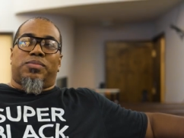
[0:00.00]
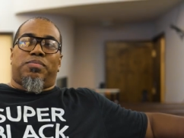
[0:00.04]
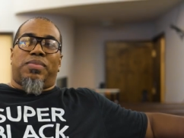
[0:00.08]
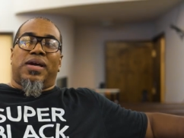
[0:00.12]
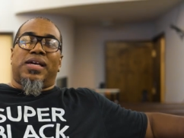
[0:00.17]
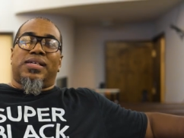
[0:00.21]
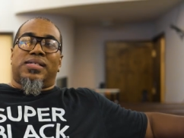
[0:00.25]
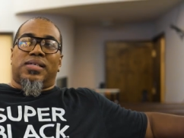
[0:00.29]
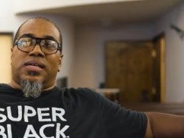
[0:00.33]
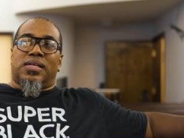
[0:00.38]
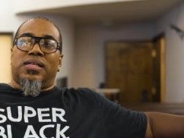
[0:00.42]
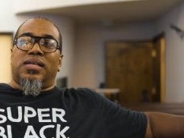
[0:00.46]

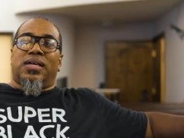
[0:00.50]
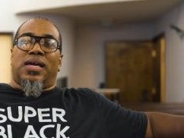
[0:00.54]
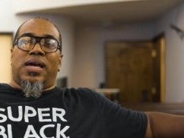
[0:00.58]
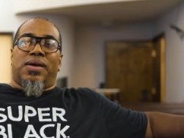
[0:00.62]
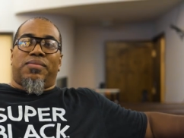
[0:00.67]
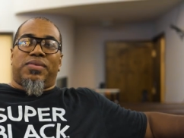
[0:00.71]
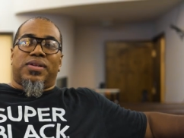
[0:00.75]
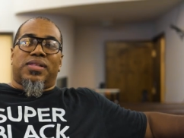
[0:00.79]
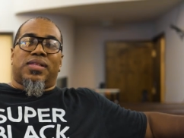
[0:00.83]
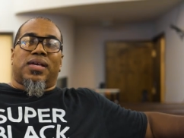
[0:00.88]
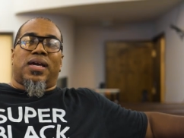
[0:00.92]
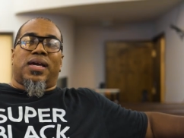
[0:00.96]
basically
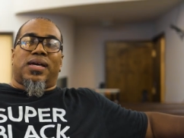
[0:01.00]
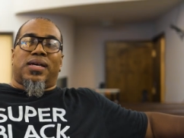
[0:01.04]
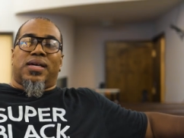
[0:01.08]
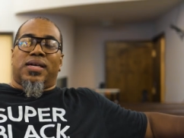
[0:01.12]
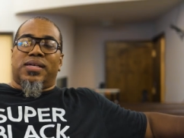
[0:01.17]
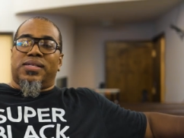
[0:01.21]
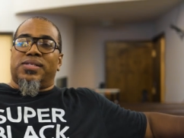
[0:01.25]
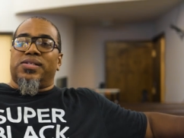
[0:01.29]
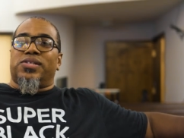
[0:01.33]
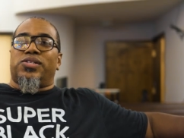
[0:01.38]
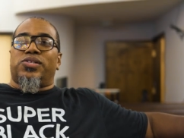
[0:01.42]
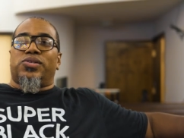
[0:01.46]
everything
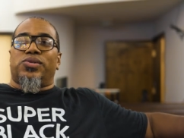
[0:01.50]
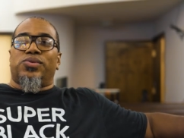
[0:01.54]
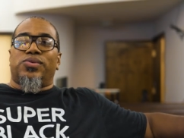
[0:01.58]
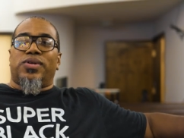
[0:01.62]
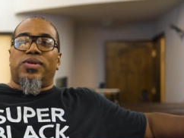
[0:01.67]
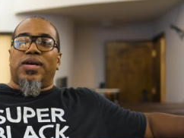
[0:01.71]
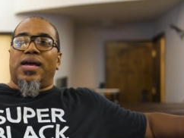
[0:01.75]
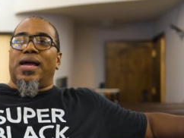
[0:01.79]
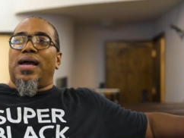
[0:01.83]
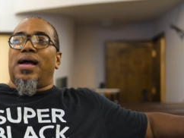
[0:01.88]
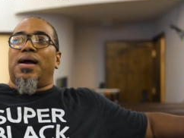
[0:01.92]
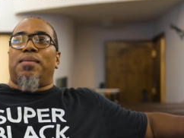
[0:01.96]
is a
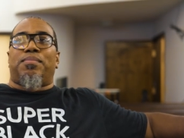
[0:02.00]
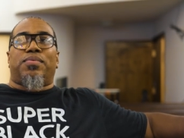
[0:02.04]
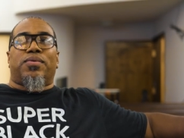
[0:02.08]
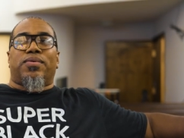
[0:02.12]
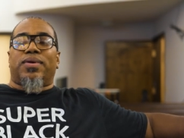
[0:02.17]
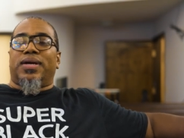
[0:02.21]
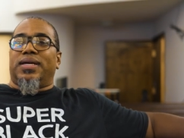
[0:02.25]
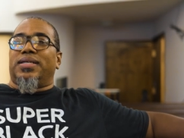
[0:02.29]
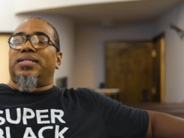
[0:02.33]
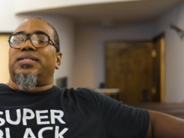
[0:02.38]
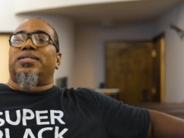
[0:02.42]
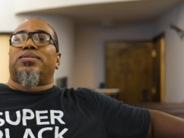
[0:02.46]
2-day
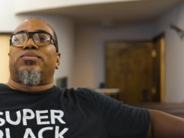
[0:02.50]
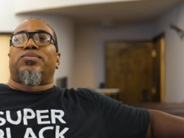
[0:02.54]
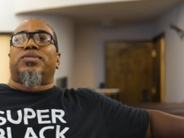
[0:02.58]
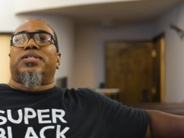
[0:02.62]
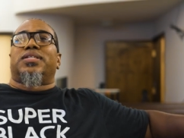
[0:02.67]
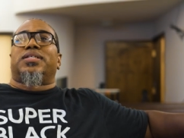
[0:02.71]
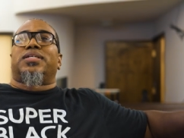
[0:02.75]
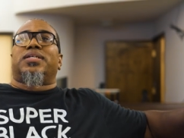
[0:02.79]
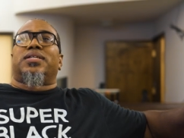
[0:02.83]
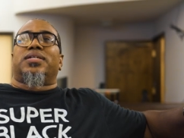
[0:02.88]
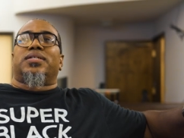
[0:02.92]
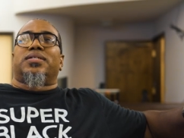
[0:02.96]
operation where
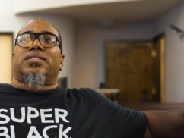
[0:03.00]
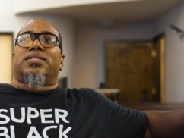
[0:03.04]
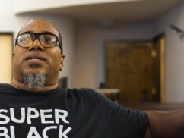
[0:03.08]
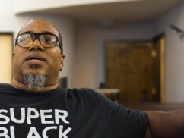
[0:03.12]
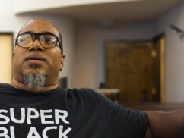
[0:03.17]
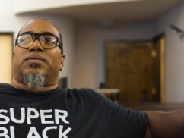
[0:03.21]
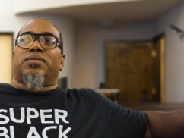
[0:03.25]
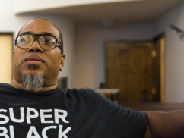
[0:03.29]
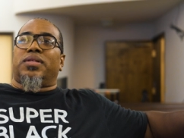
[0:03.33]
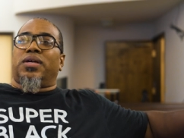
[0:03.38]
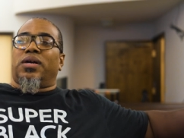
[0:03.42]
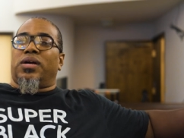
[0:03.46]

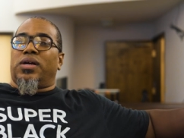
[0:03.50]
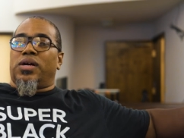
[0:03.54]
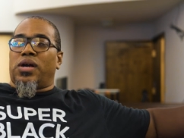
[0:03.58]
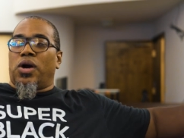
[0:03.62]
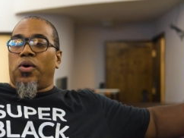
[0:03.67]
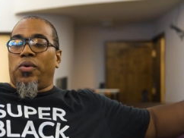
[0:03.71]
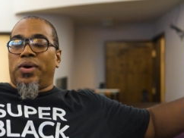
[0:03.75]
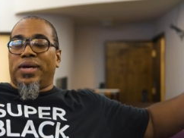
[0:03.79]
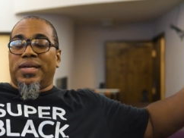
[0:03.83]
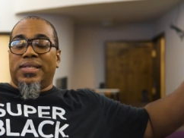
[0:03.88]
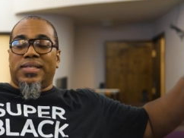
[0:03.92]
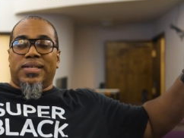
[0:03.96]
they're
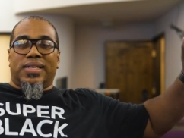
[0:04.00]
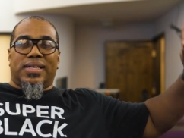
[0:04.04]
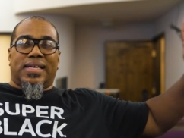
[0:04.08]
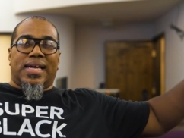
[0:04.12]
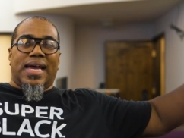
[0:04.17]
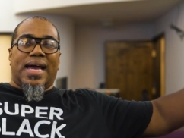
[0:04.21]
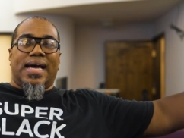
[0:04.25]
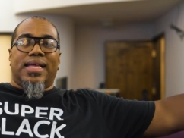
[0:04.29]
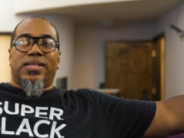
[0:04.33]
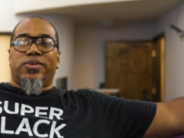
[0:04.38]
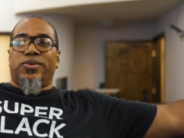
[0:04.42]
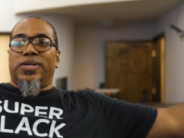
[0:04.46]
going, they're
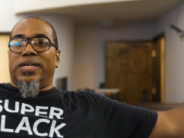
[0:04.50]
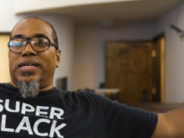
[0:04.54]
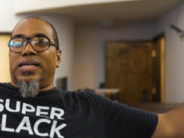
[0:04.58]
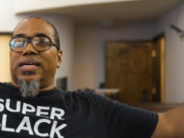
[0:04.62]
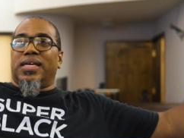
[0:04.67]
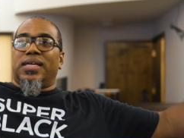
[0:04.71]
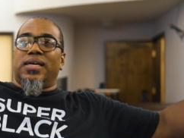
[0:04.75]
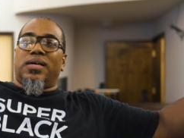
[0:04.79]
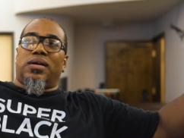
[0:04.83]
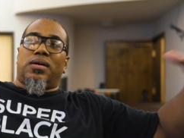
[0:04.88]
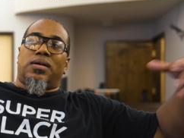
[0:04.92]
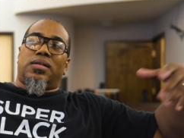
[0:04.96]
gathering,
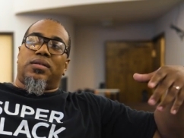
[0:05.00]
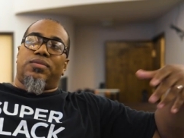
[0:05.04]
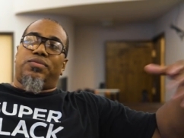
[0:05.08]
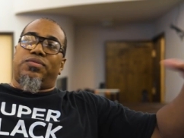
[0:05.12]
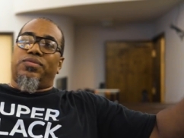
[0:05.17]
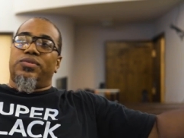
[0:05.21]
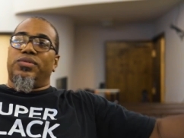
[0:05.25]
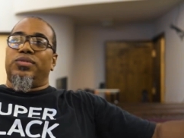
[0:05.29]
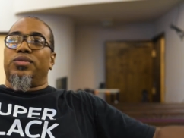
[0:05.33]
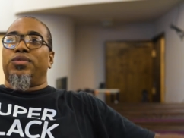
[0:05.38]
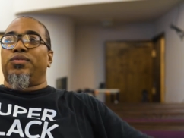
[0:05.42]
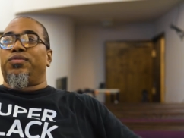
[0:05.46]
getting all the
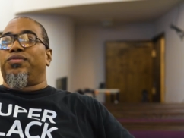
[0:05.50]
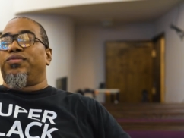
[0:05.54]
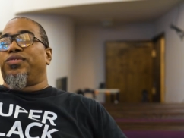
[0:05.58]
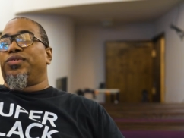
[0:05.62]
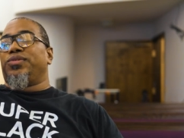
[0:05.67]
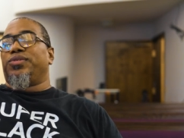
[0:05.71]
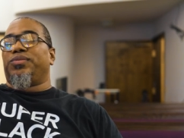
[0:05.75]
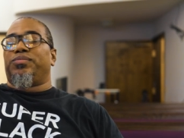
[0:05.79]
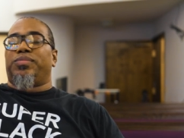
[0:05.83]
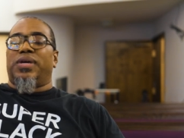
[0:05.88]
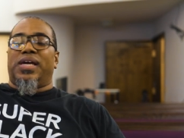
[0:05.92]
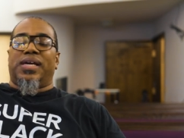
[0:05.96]
food.
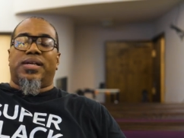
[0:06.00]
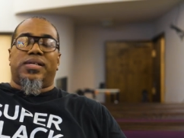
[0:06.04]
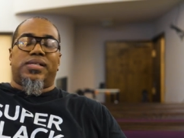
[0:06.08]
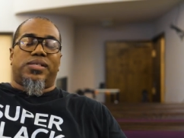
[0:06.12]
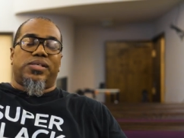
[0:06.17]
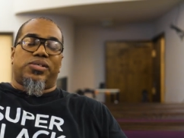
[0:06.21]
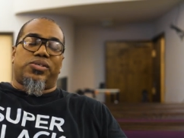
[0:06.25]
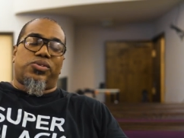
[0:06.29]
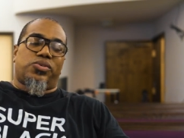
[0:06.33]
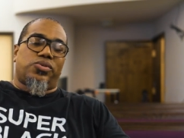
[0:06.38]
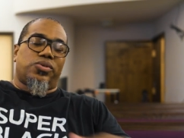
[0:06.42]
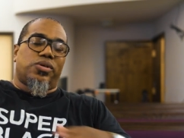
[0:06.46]
Food bank
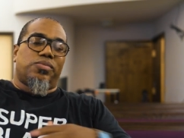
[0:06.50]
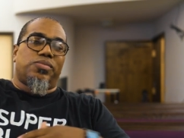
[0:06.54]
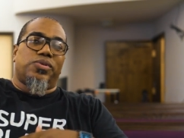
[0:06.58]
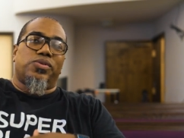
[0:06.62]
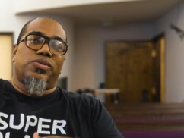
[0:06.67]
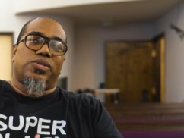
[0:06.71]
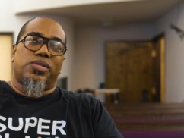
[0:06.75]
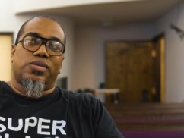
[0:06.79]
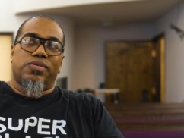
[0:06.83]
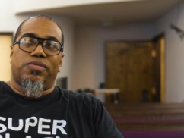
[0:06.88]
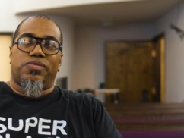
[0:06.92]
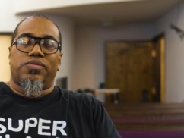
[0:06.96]

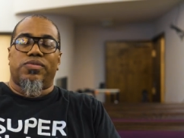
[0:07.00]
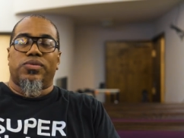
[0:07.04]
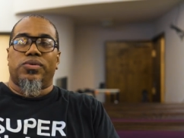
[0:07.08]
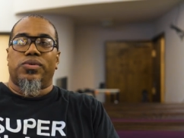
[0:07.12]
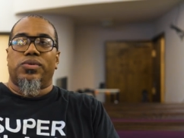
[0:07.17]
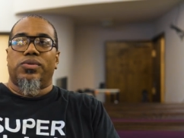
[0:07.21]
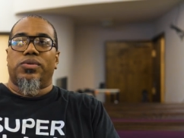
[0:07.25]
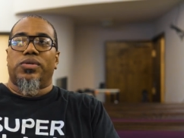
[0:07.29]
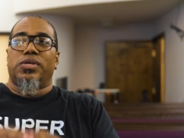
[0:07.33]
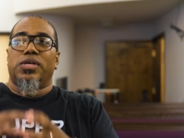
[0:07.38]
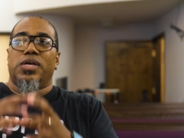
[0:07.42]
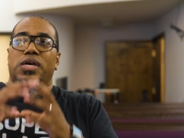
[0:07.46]
distributes the
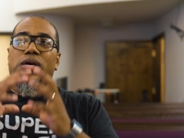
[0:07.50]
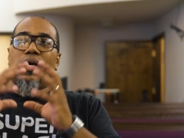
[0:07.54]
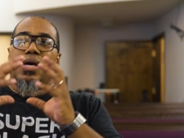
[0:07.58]
food.